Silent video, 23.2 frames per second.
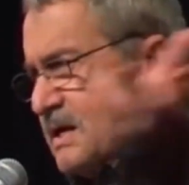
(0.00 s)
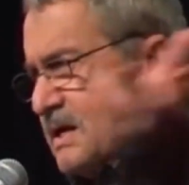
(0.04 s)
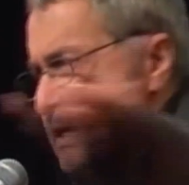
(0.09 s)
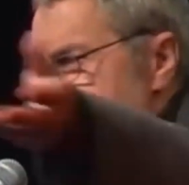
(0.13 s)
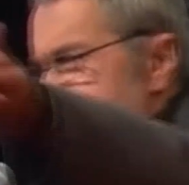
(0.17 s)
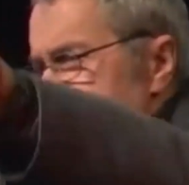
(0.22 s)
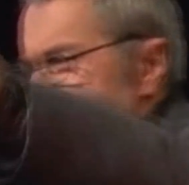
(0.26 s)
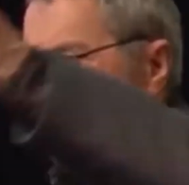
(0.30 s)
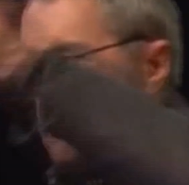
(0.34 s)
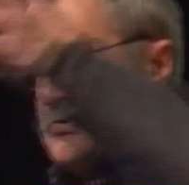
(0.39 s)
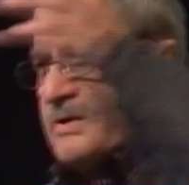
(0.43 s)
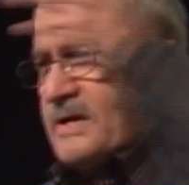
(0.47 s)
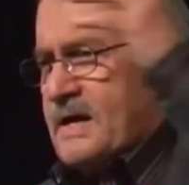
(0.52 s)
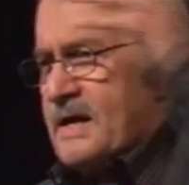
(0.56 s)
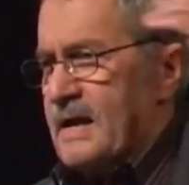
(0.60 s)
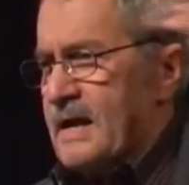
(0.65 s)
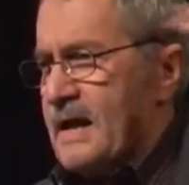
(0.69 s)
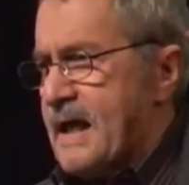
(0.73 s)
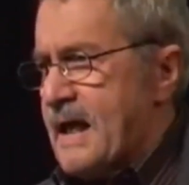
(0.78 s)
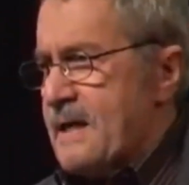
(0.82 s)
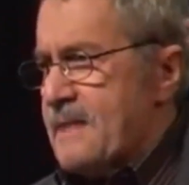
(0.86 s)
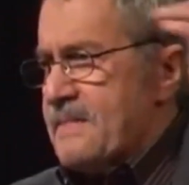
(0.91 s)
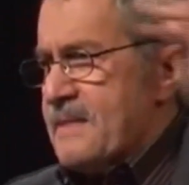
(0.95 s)
you get
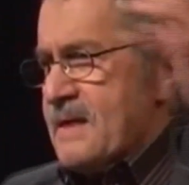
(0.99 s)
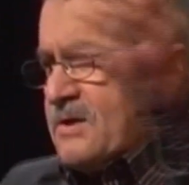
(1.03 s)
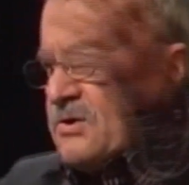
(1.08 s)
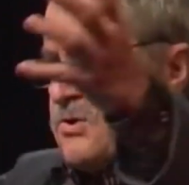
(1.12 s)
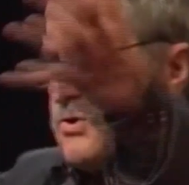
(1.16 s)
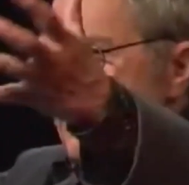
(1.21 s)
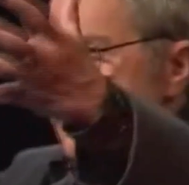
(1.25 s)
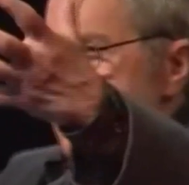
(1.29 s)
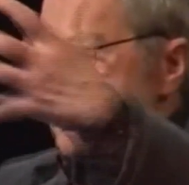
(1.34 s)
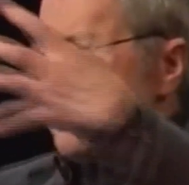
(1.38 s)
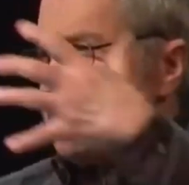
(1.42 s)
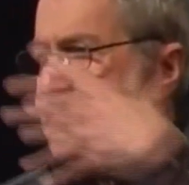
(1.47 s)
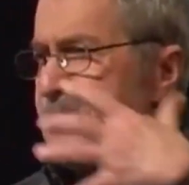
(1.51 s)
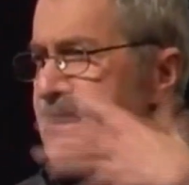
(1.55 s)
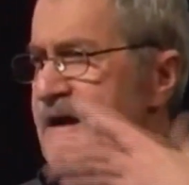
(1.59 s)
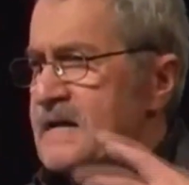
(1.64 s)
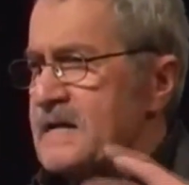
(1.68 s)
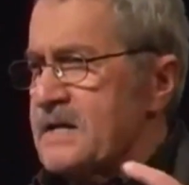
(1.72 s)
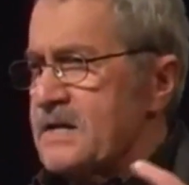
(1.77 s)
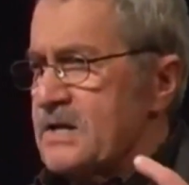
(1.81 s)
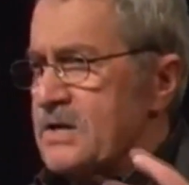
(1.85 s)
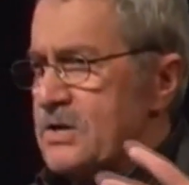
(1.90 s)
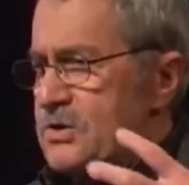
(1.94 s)
it, and then you
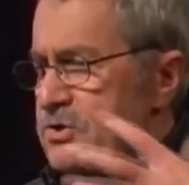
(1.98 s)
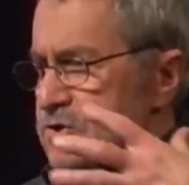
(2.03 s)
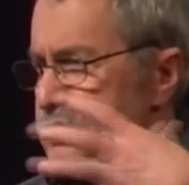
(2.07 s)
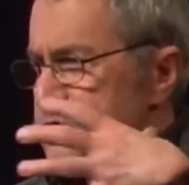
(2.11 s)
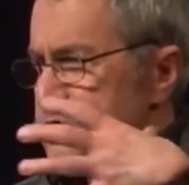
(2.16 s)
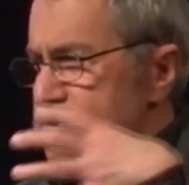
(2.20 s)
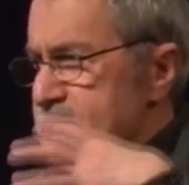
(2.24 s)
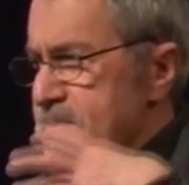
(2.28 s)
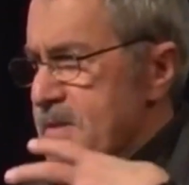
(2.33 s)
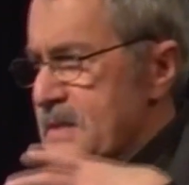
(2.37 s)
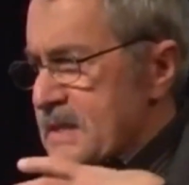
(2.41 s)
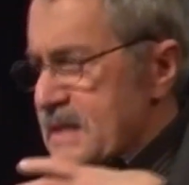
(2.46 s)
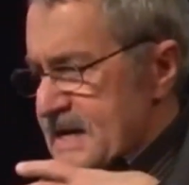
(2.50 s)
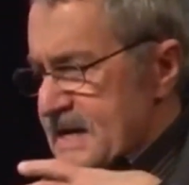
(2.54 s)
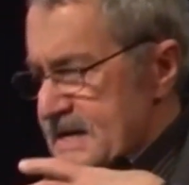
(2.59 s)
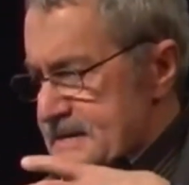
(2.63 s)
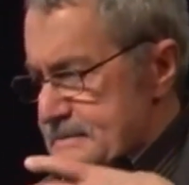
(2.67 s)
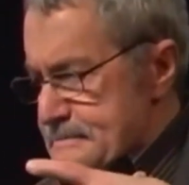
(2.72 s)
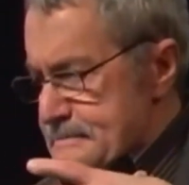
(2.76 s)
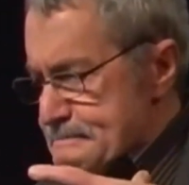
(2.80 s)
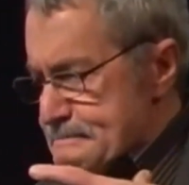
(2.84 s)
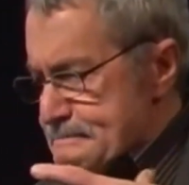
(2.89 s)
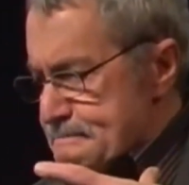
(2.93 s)
finally accumulate
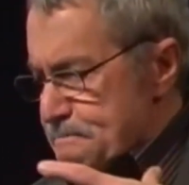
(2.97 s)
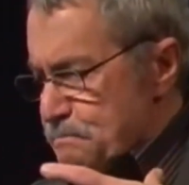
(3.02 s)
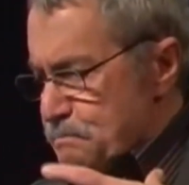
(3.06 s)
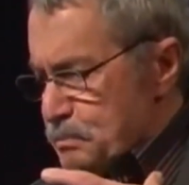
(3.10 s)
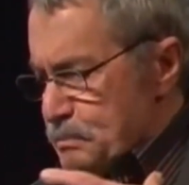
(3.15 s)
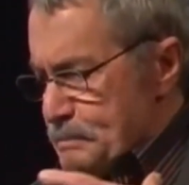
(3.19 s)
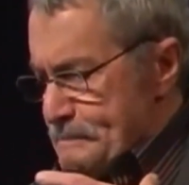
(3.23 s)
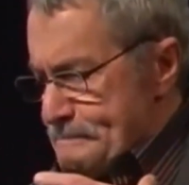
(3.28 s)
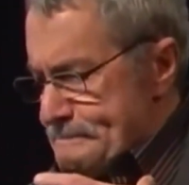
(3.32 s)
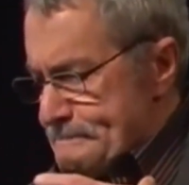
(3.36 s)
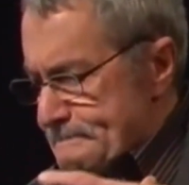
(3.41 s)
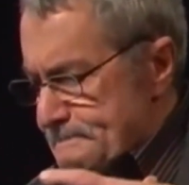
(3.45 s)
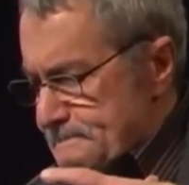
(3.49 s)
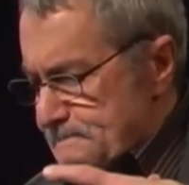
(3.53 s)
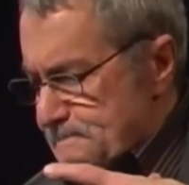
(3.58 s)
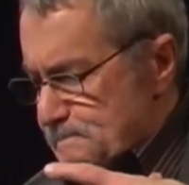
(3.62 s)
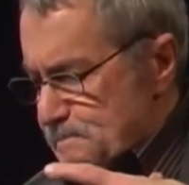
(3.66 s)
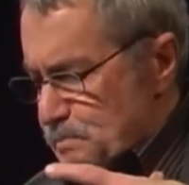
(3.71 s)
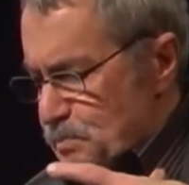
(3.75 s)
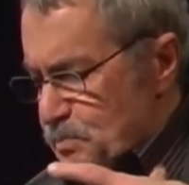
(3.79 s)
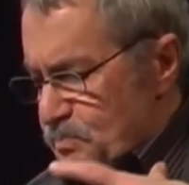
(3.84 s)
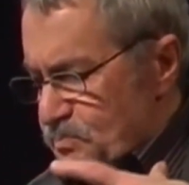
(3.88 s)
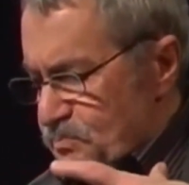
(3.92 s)

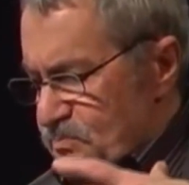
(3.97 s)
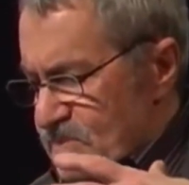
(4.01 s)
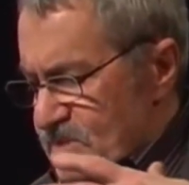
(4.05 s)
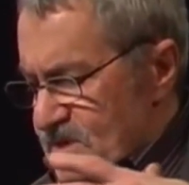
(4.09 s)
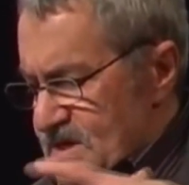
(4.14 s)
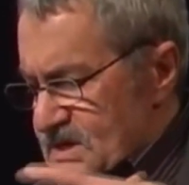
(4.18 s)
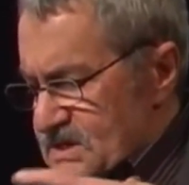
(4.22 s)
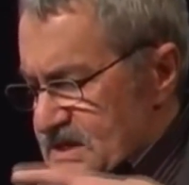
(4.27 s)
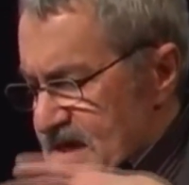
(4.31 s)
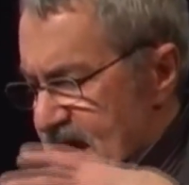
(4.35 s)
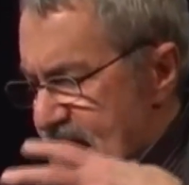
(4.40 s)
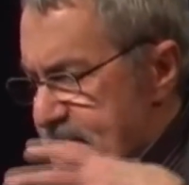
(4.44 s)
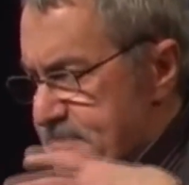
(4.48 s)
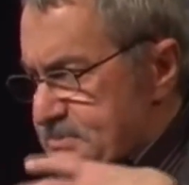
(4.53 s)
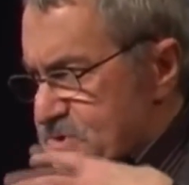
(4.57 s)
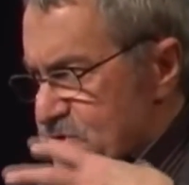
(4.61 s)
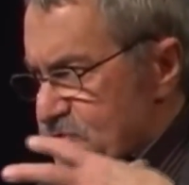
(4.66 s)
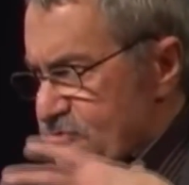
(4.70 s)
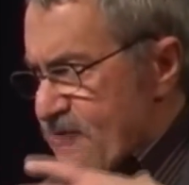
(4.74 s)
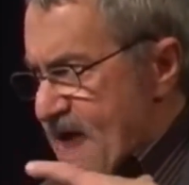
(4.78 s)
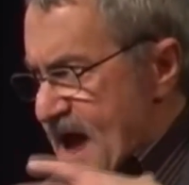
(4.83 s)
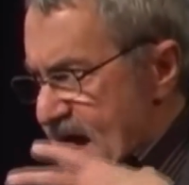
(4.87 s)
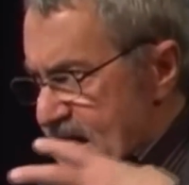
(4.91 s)
these
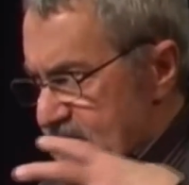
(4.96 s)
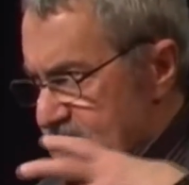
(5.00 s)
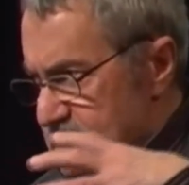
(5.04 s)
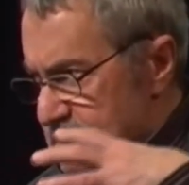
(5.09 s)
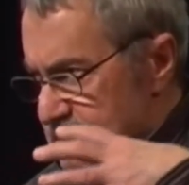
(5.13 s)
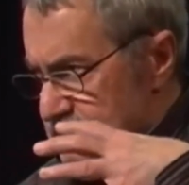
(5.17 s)
abstract